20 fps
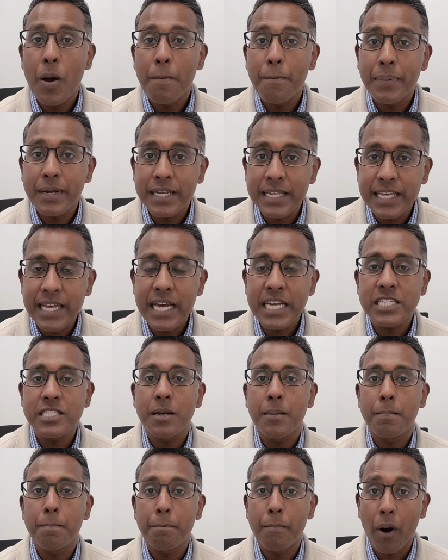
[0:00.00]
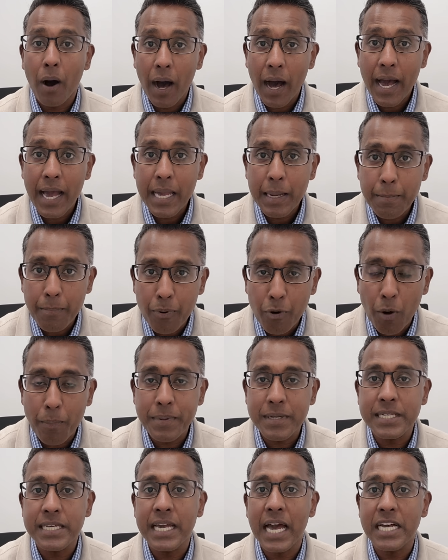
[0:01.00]
But yes, buying
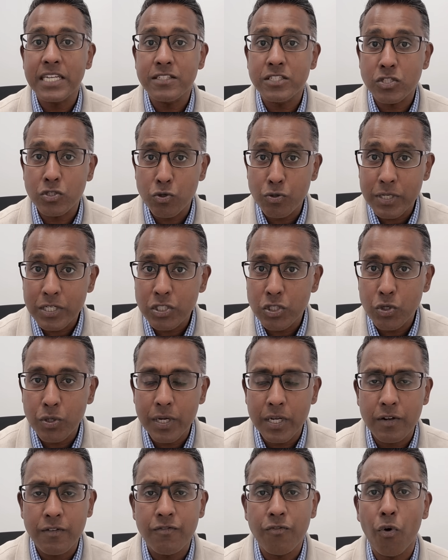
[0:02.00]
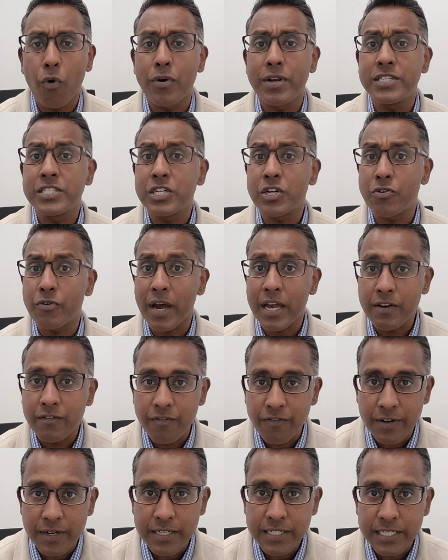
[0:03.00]
property as soon as you can afford is a great
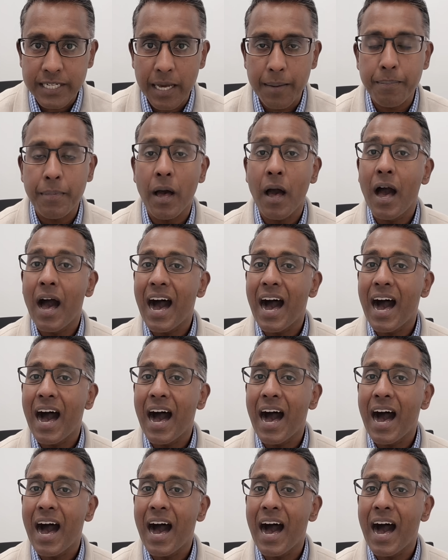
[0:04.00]
first step.